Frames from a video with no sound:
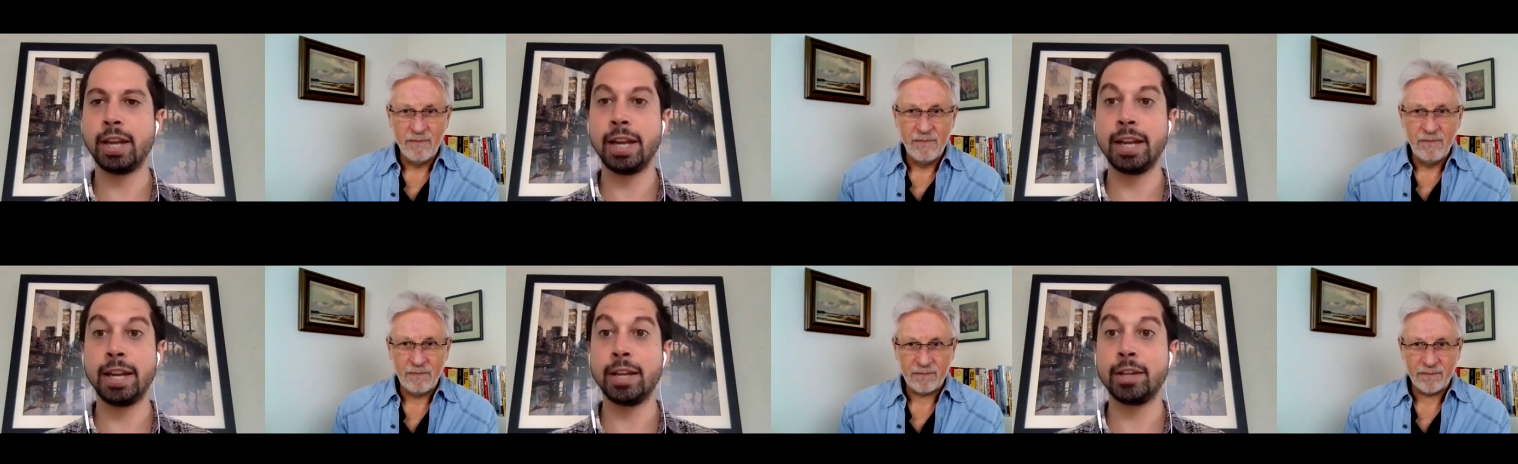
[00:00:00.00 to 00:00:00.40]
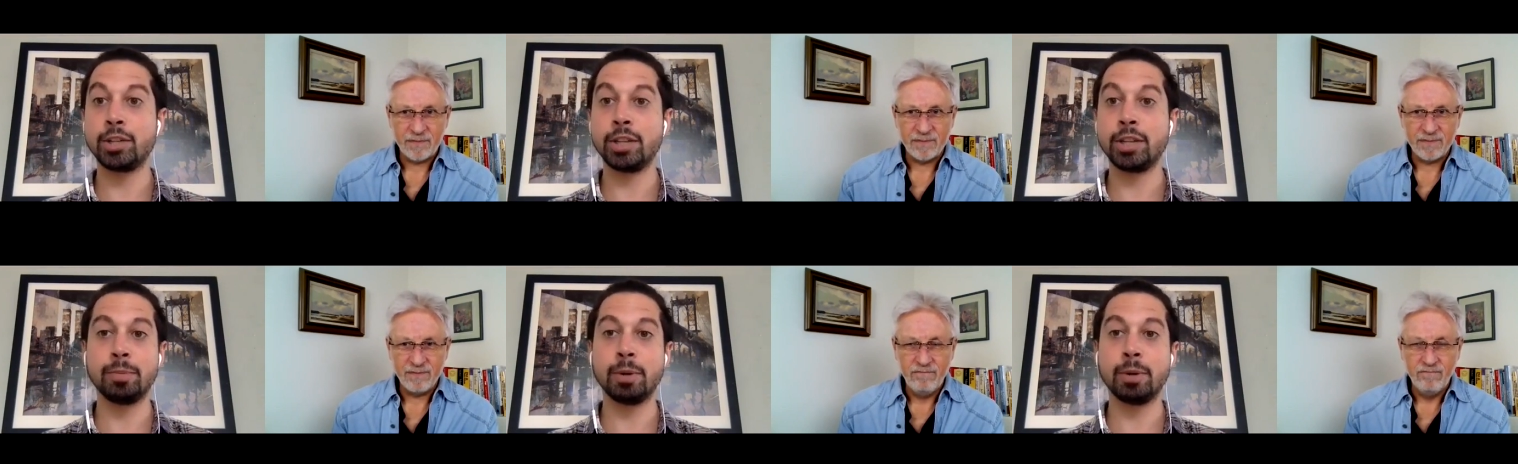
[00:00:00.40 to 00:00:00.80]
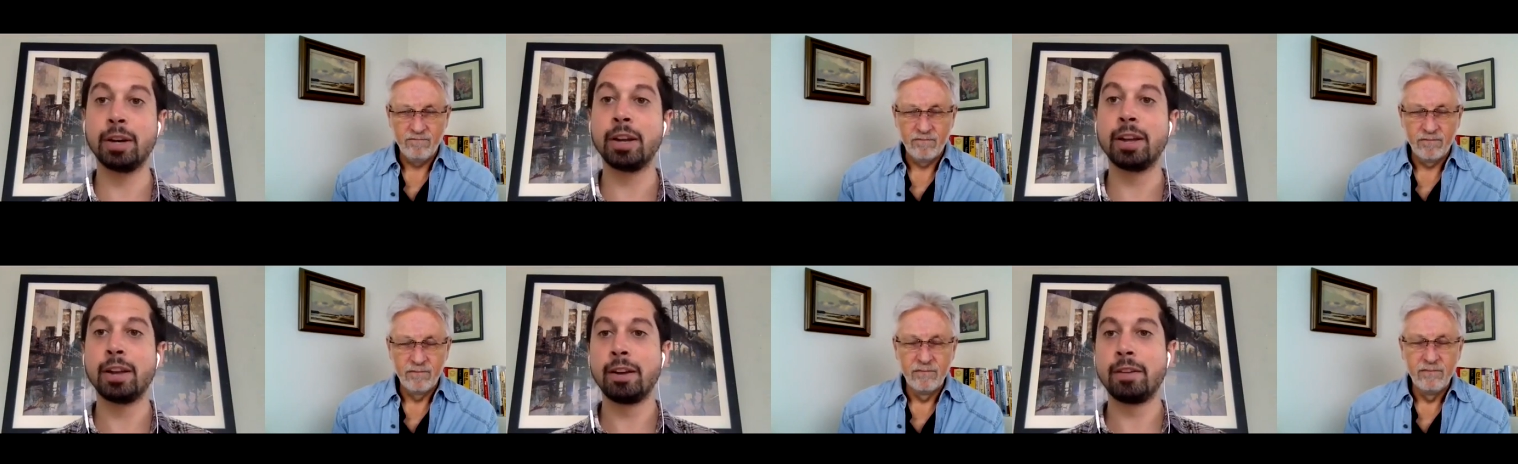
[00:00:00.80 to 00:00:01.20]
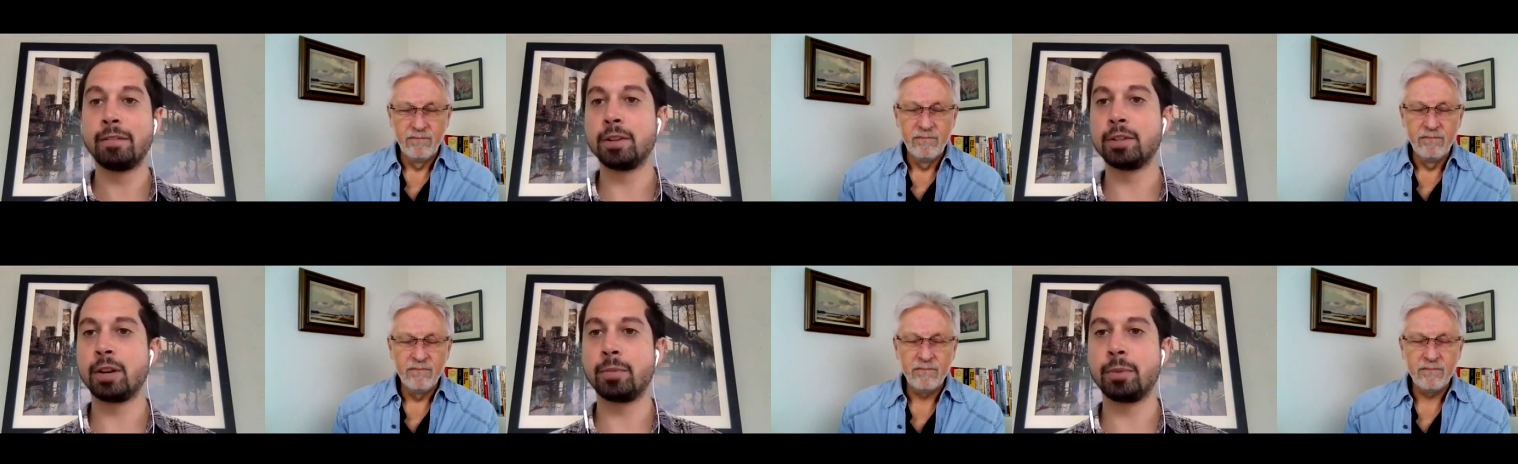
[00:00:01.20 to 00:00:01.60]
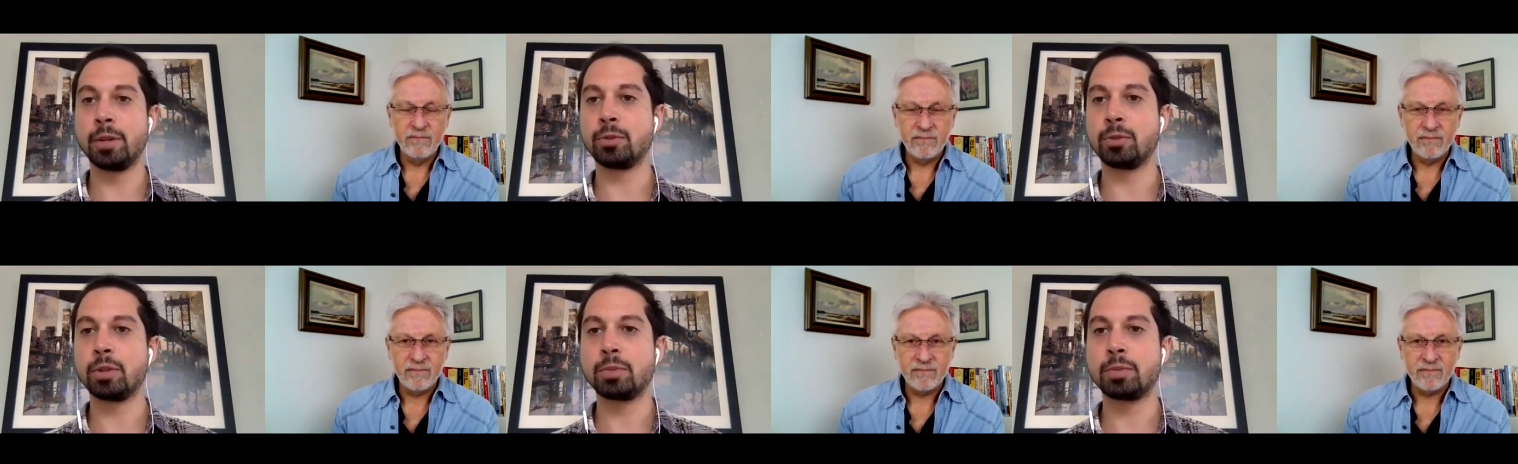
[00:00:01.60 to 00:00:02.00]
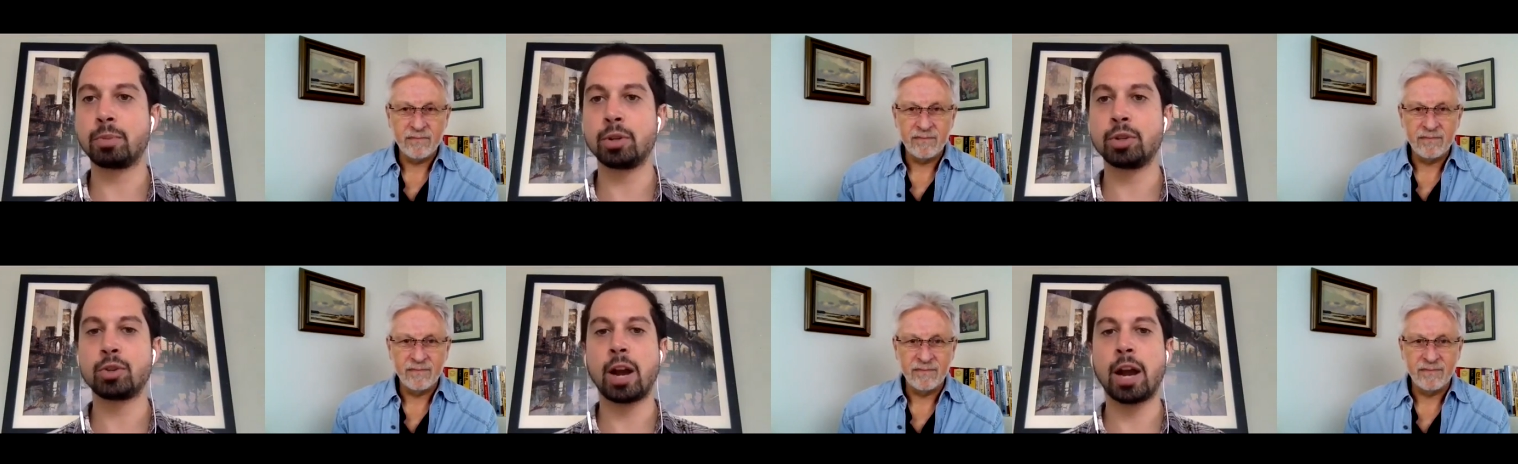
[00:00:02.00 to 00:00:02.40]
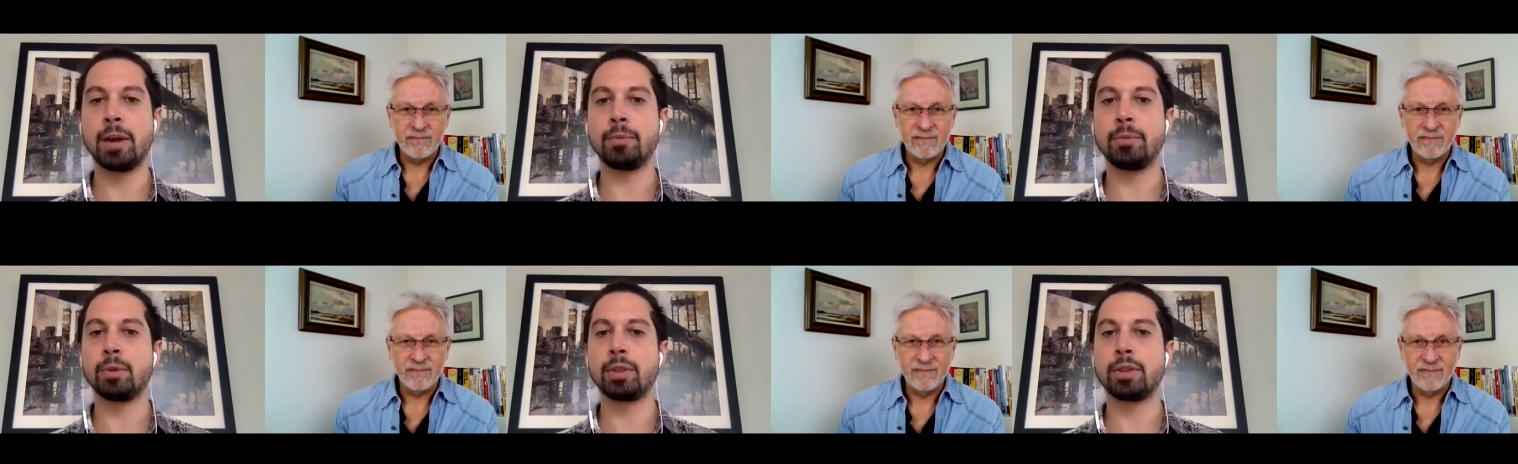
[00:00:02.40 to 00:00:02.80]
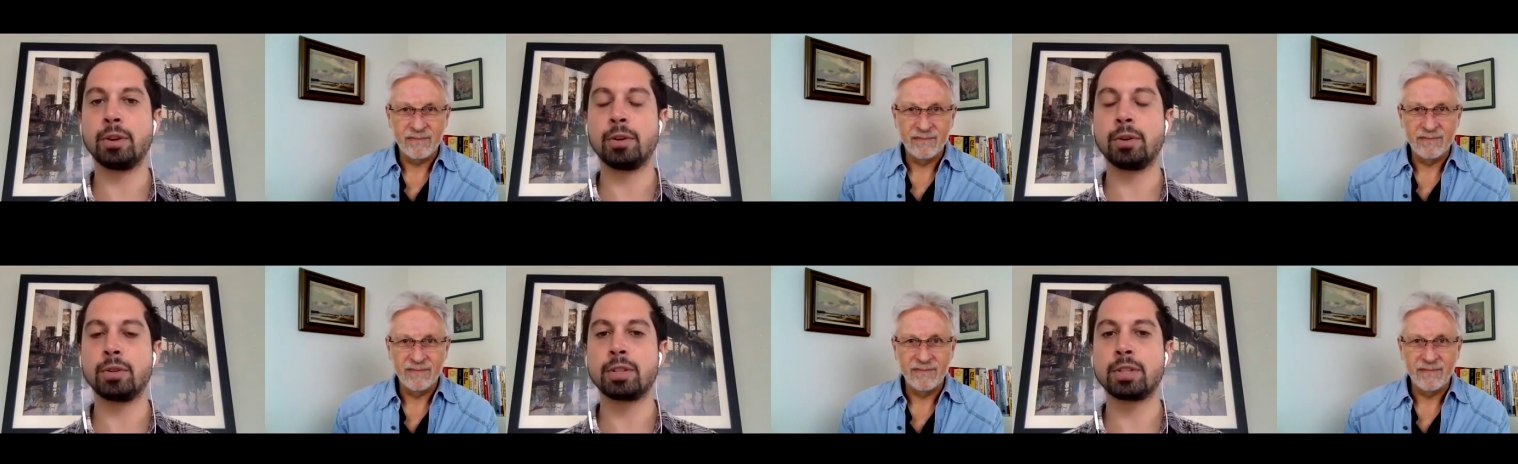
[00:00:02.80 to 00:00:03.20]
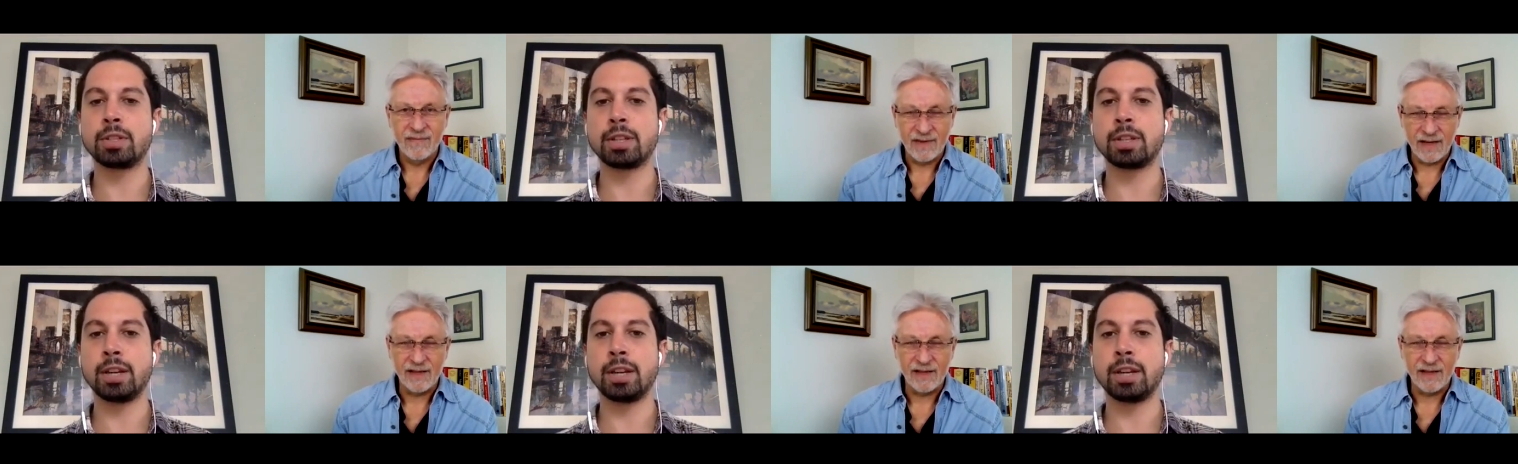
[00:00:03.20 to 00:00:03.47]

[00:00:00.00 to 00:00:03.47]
Speaker 1: ADHD, but for some reason was prescribed with those